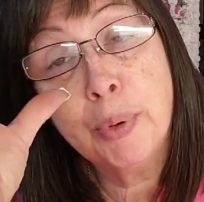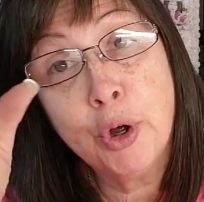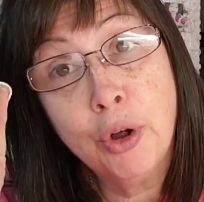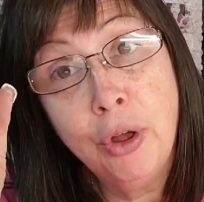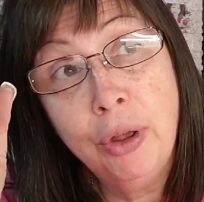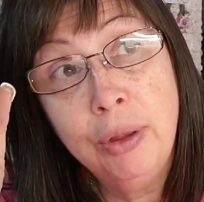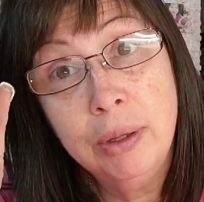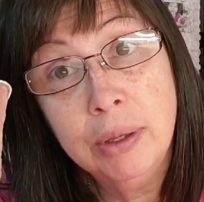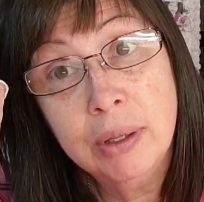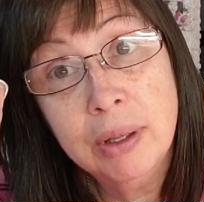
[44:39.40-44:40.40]
pearl
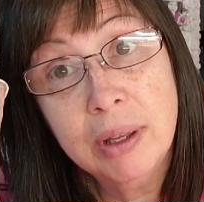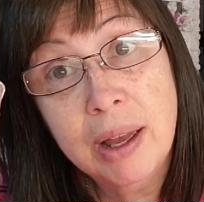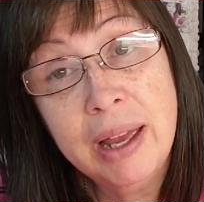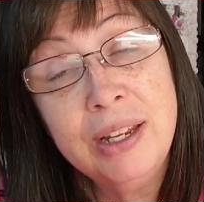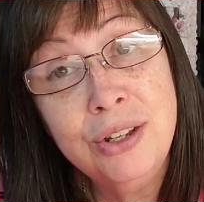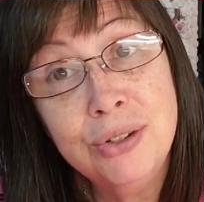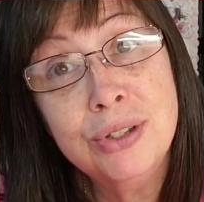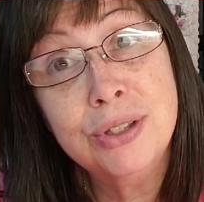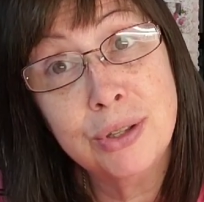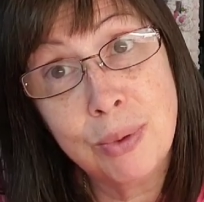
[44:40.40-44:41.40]
and use
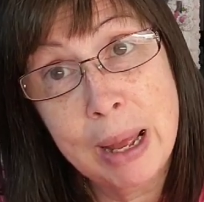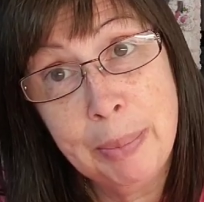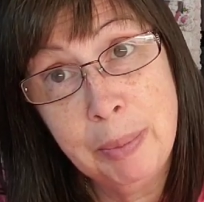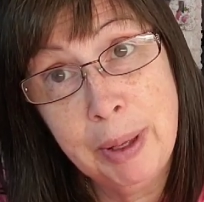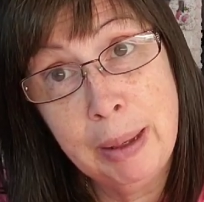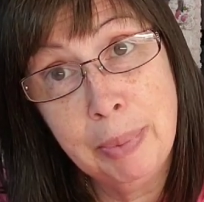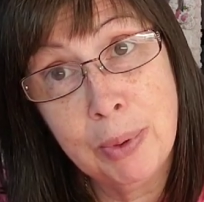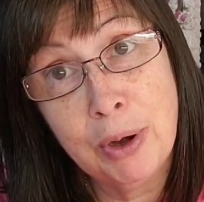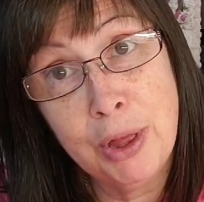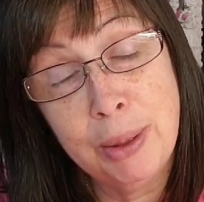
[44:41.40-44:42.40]
the wrapping
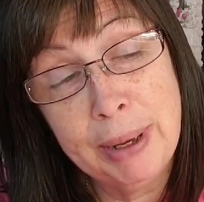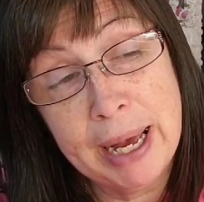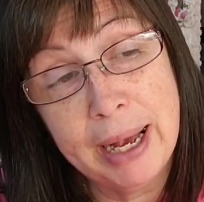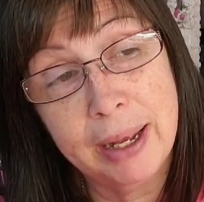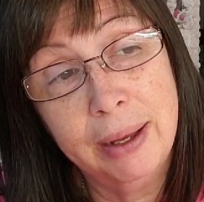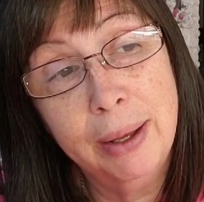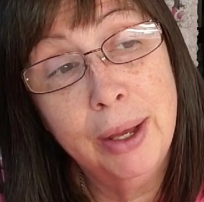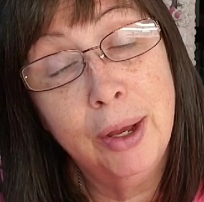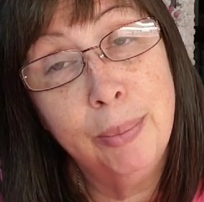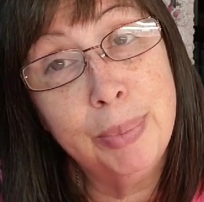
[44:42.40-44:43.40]
paper on the back.
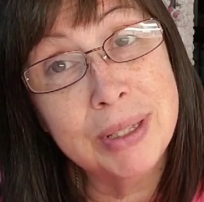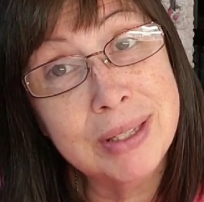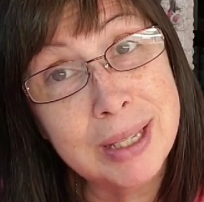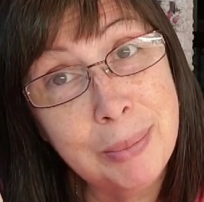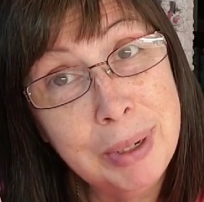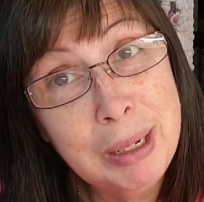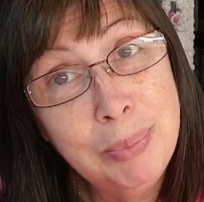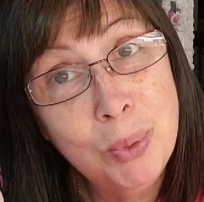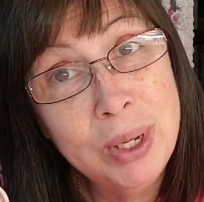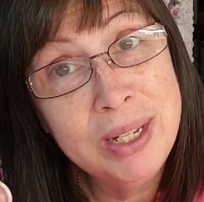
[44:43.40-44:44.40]
But somebody
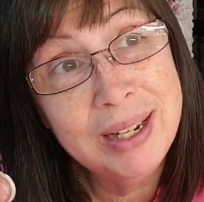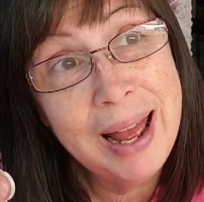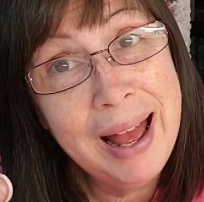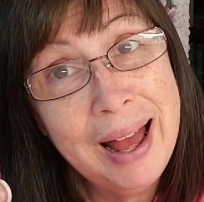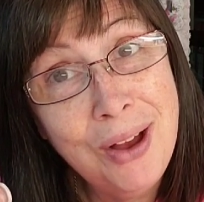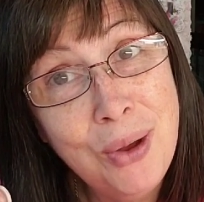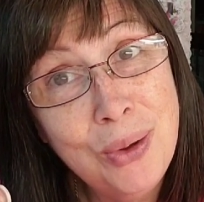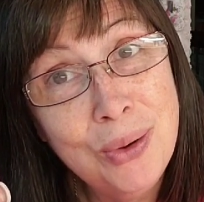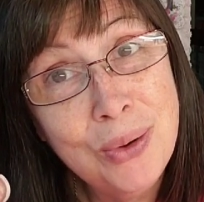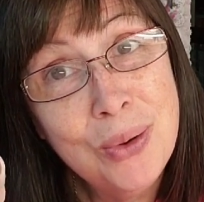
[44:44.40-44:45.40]
pointed out
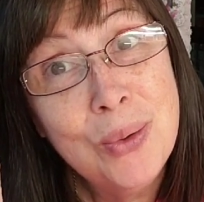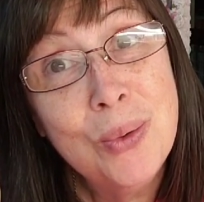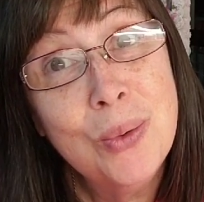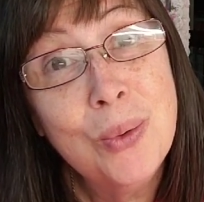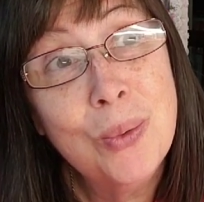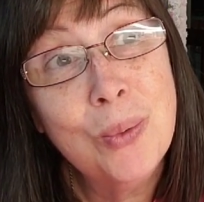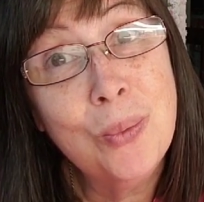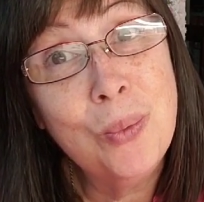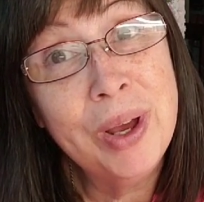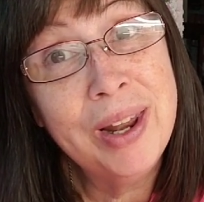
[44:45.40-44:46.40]

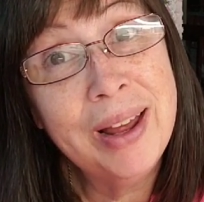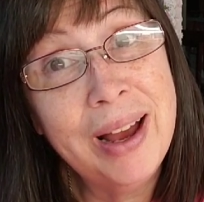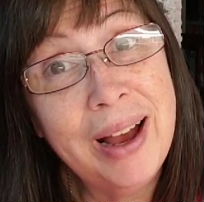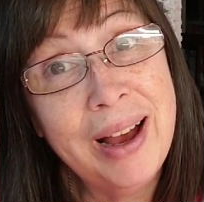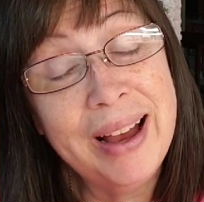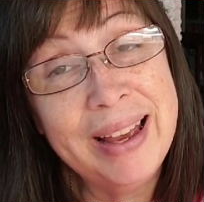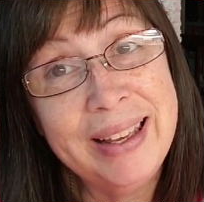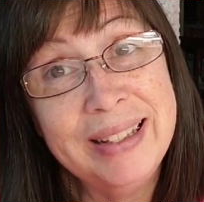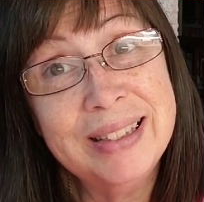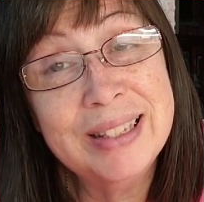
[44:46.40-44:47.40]
when
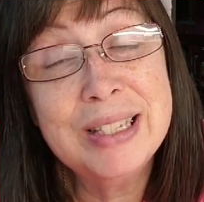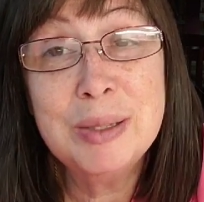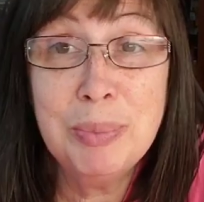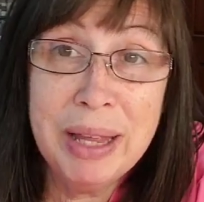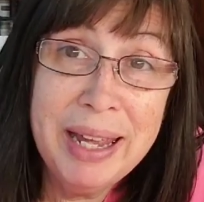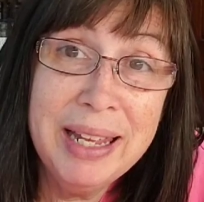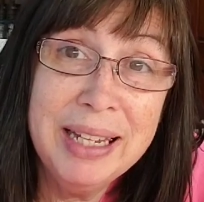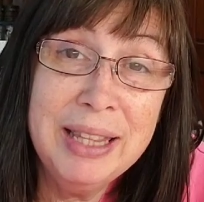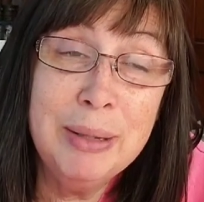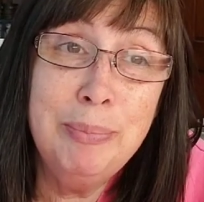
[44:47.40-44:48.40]
I display it
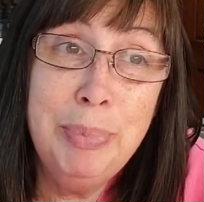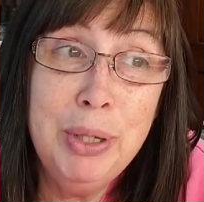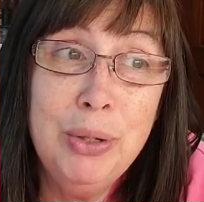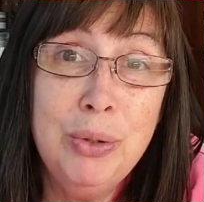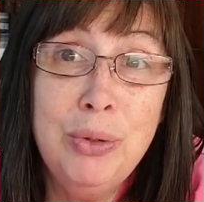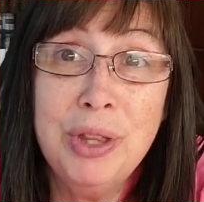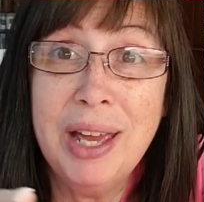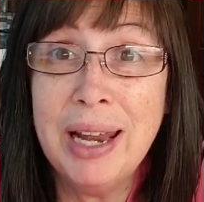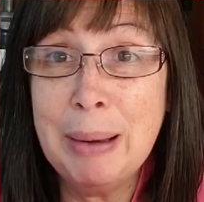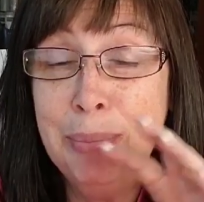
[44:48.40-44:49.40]
in the booth
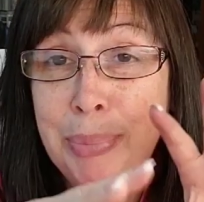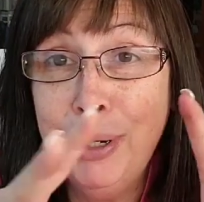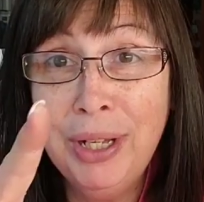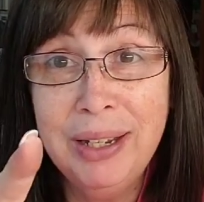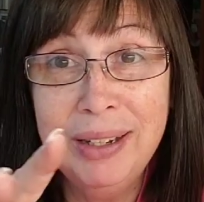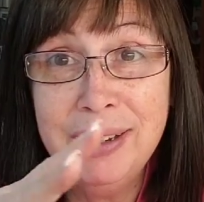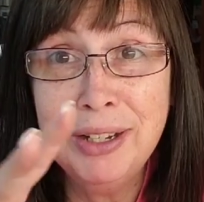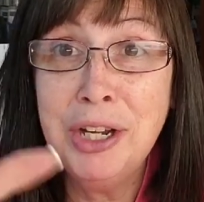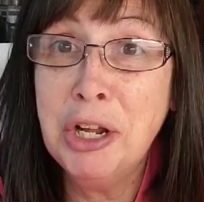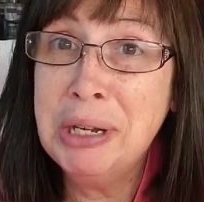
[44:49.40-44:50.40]
and I put,
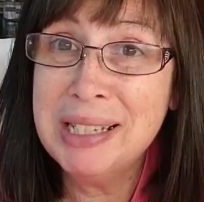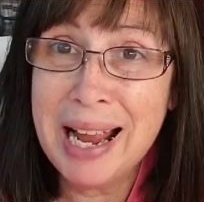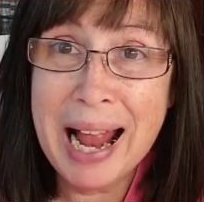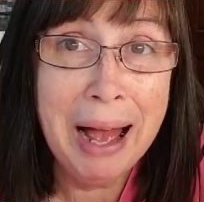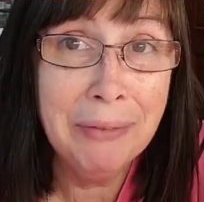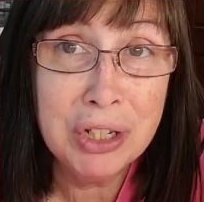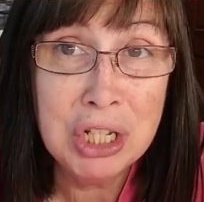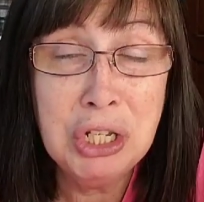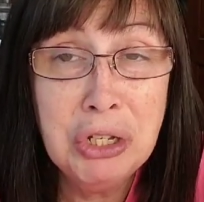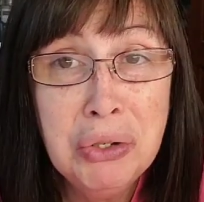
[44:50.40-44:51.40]
you know, because I have to
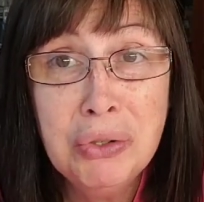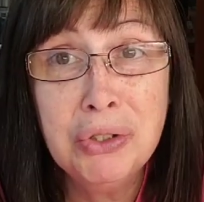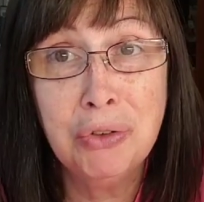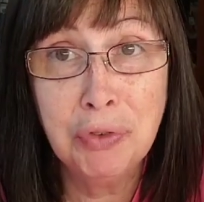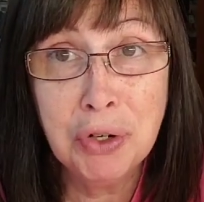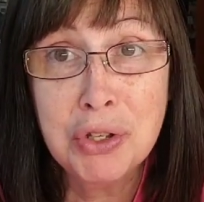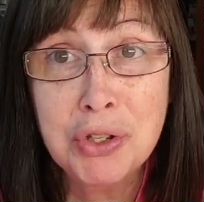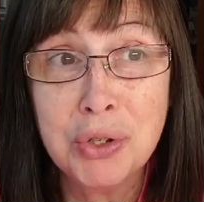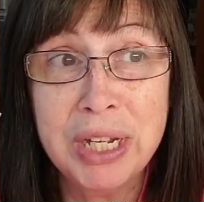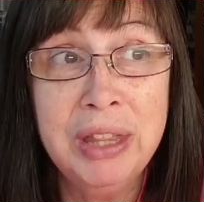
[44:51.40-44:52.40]
use the
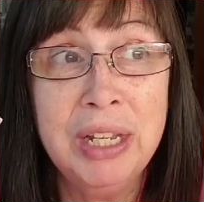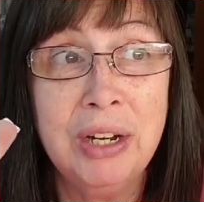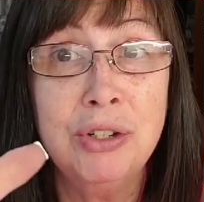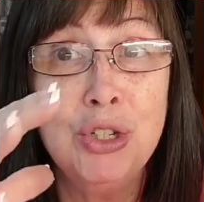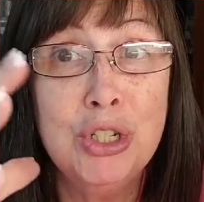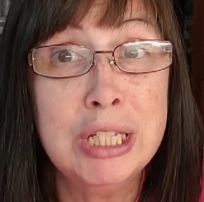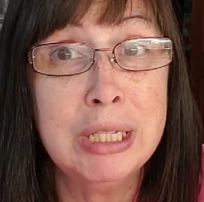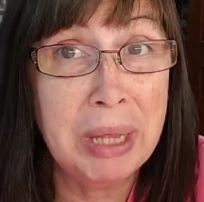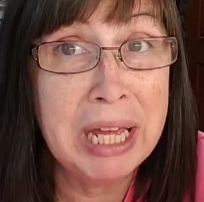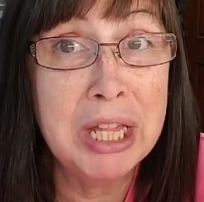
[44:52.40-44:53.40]
furniture in there to
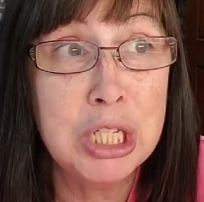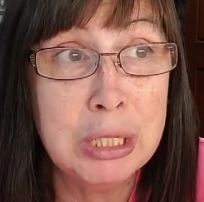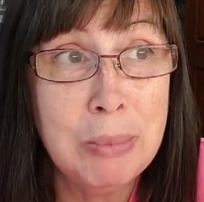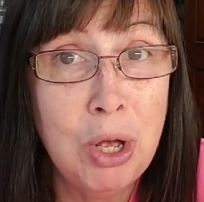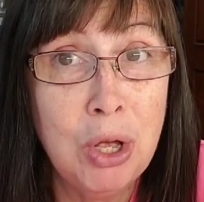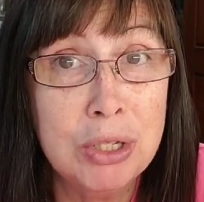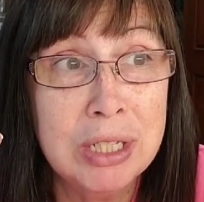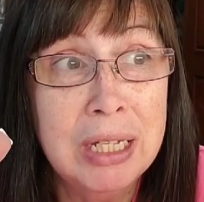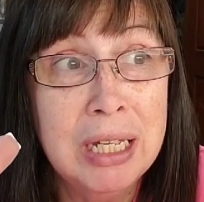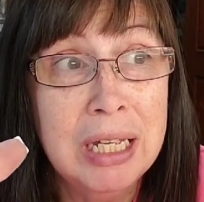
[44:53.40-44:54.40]
display the smalls,